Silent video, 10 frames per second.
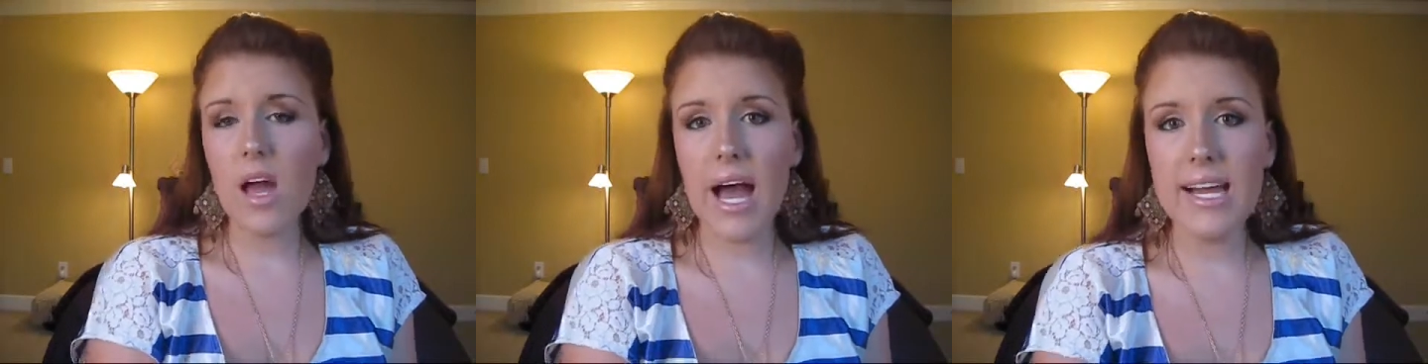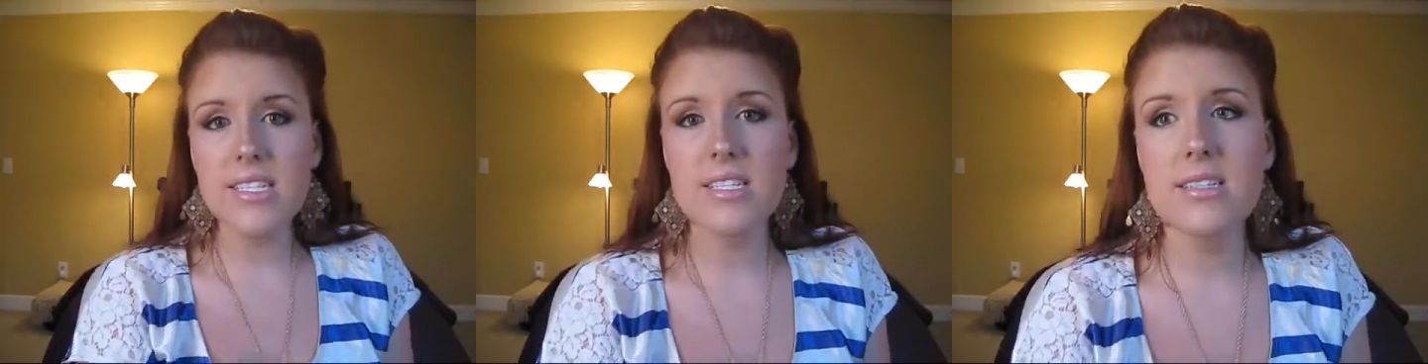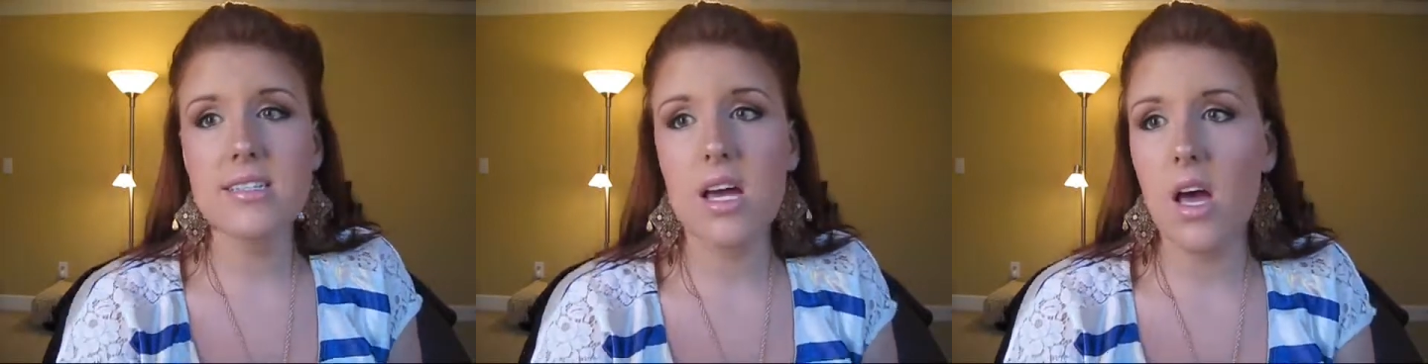I
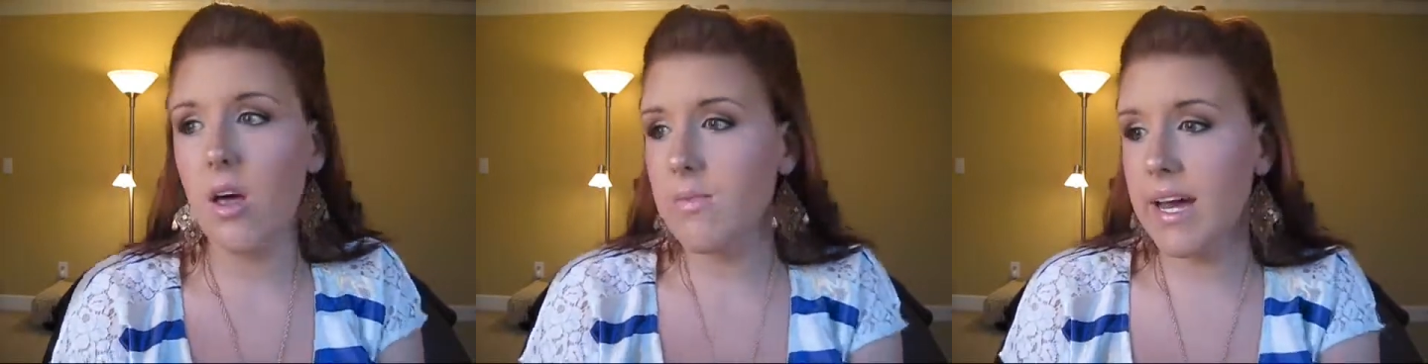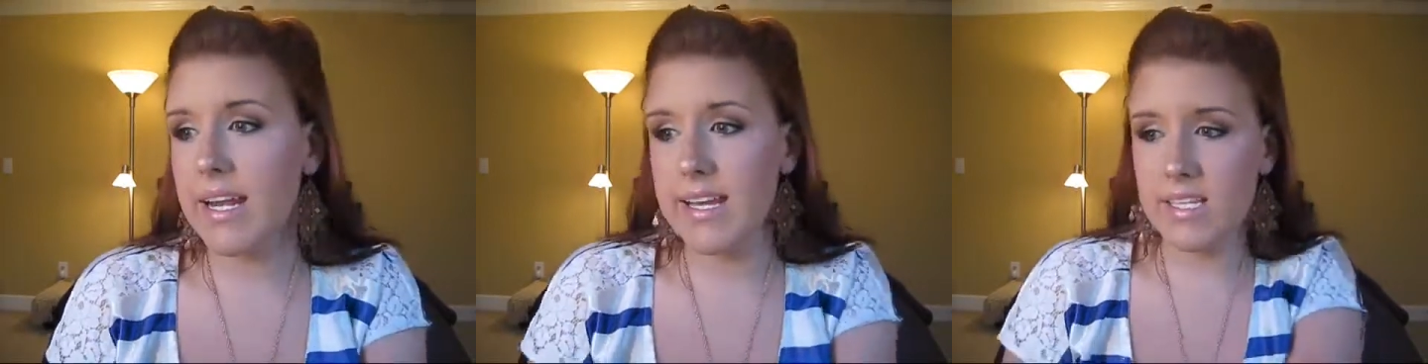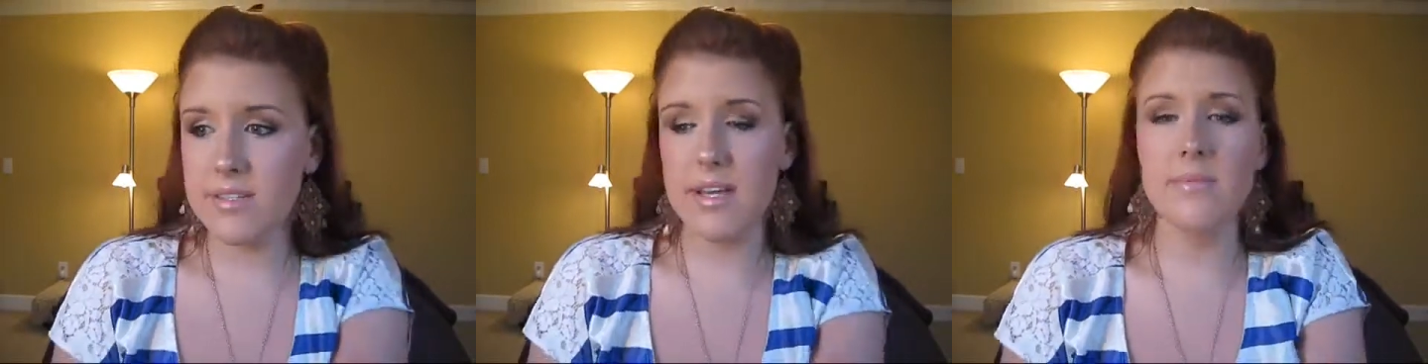just hope that it
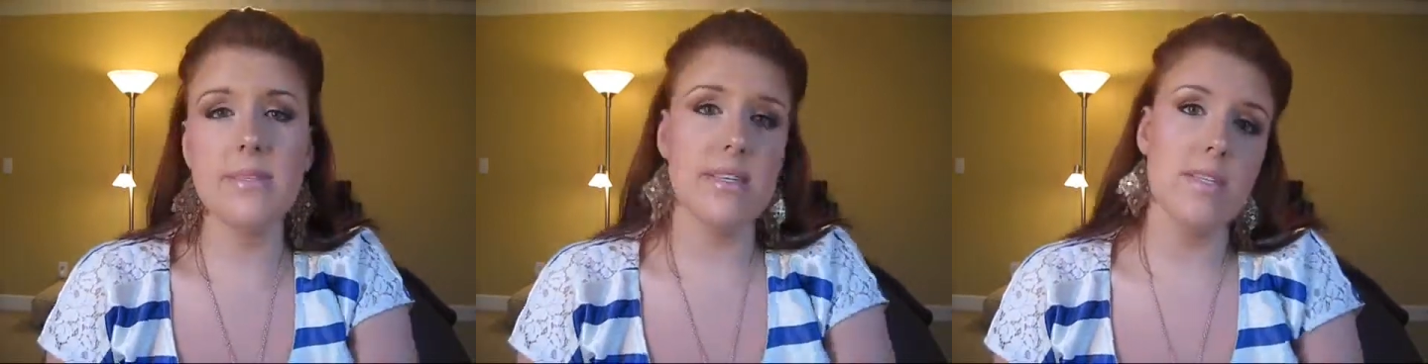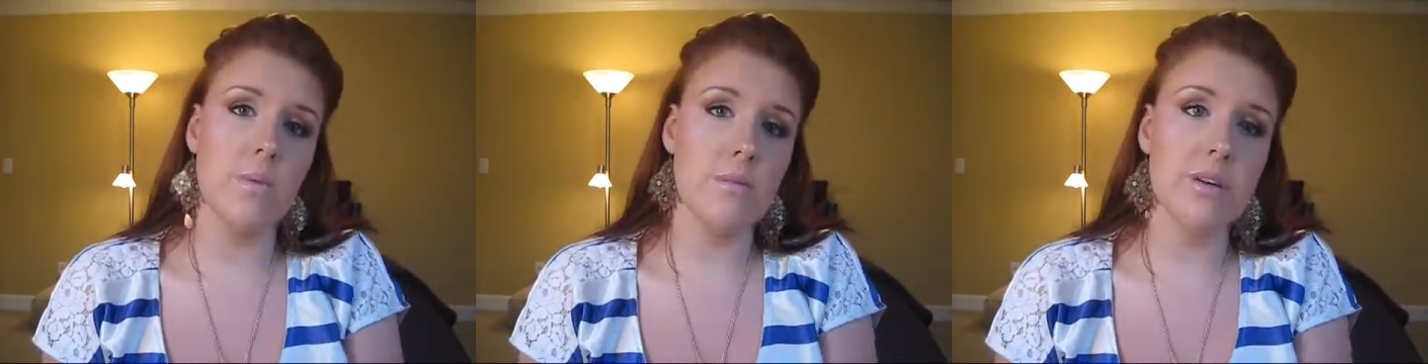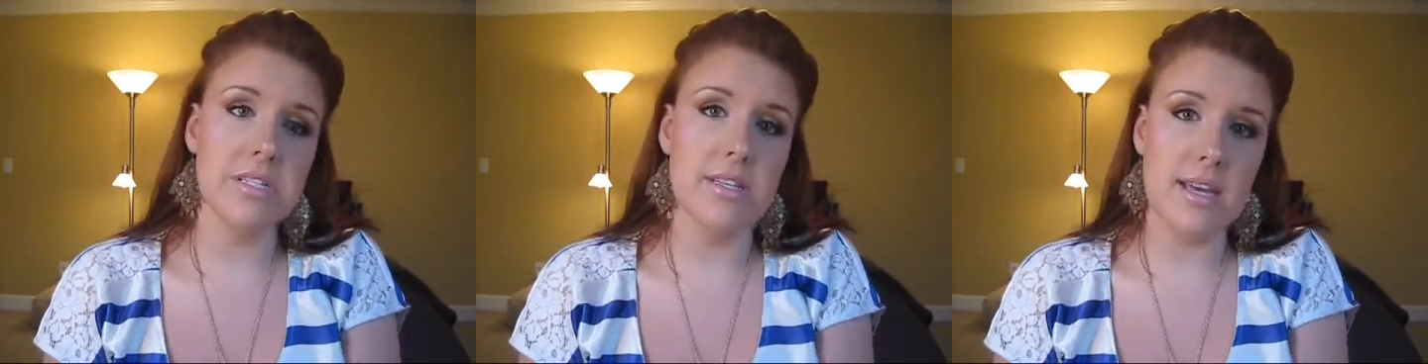just helps at least one
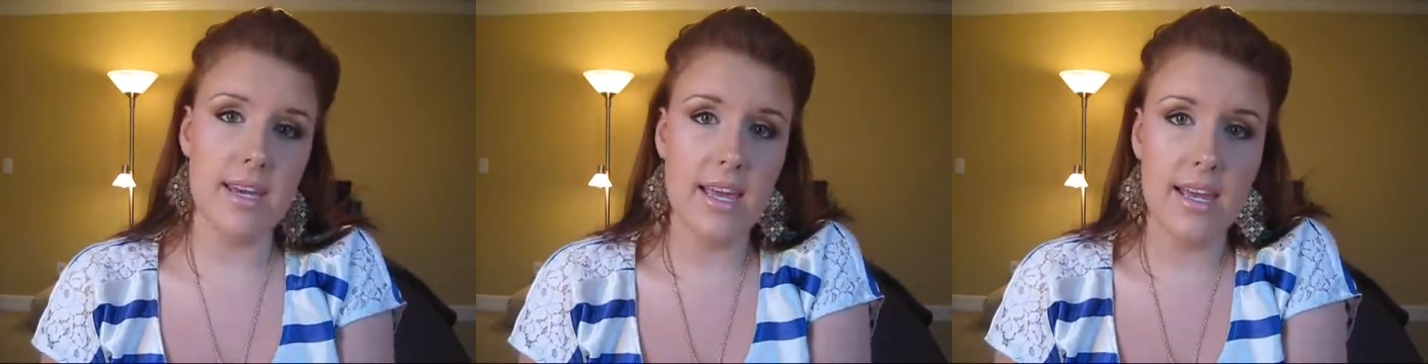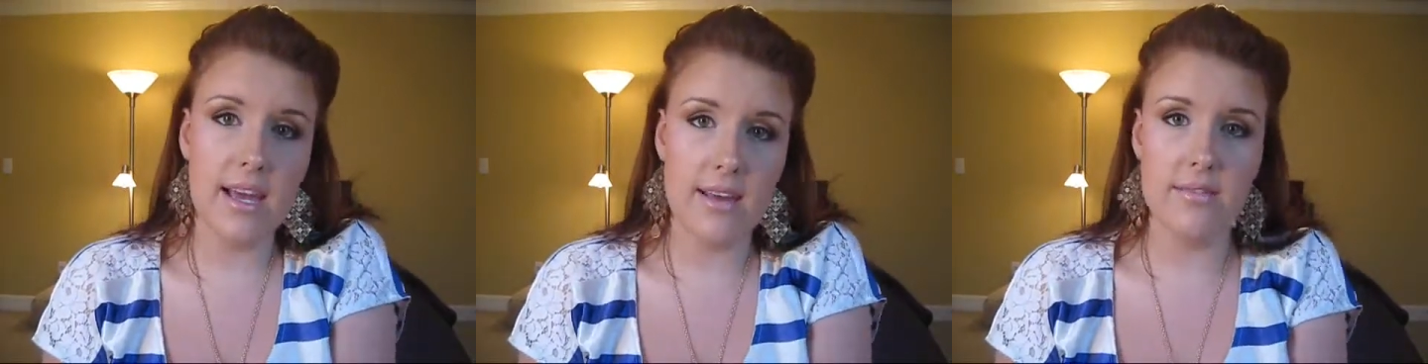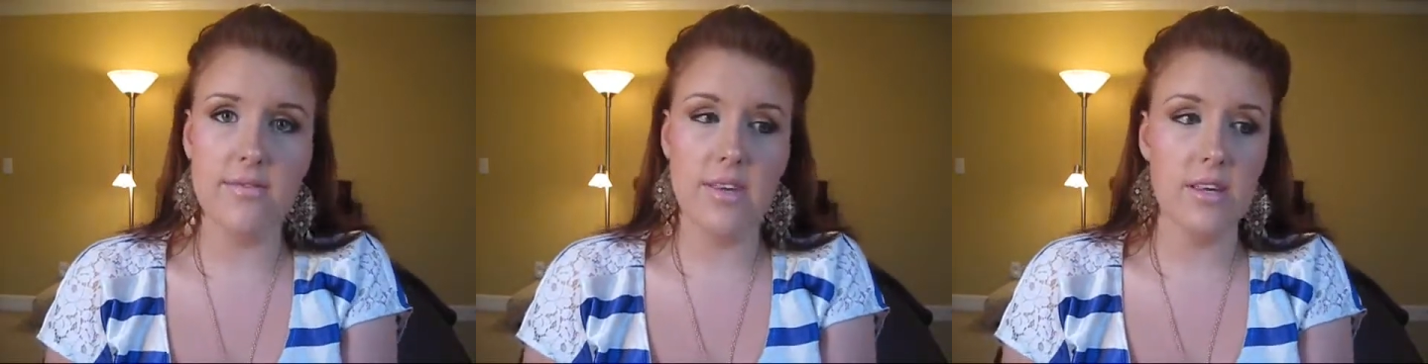person and
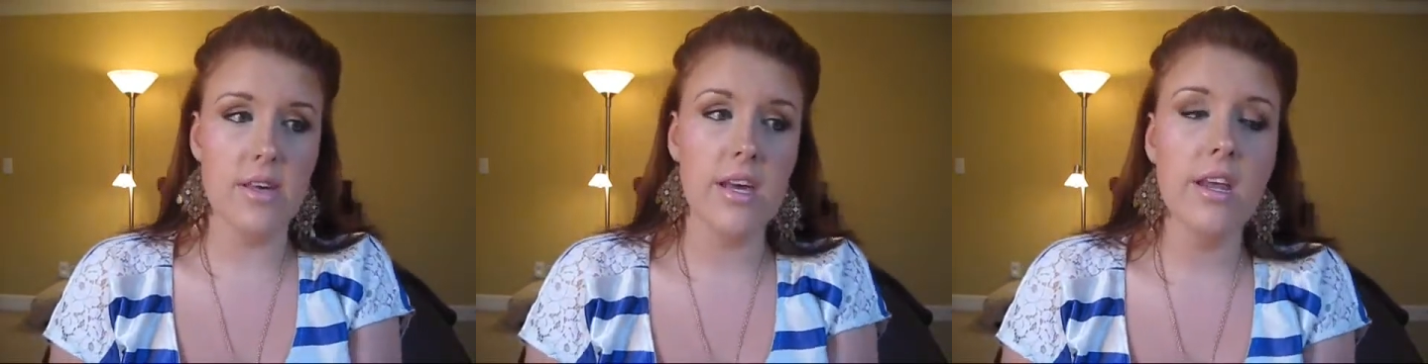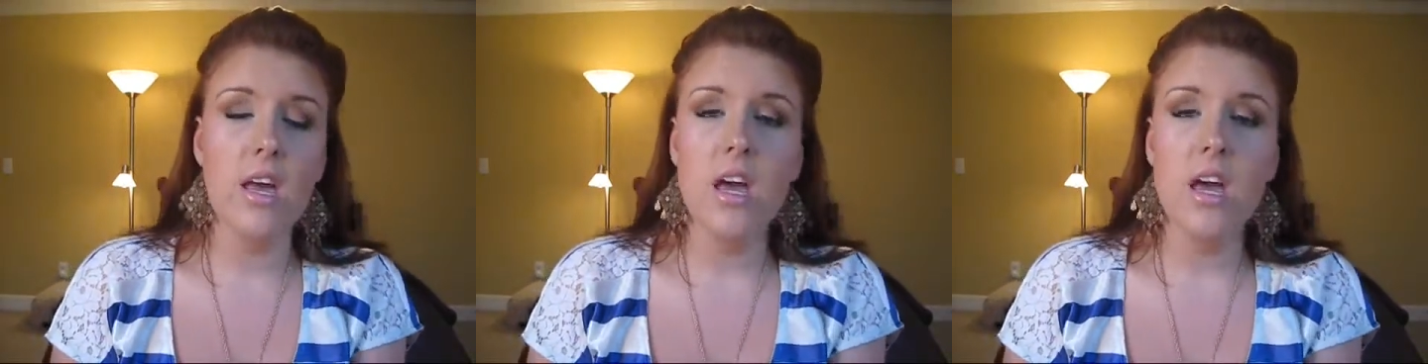I'll feel good.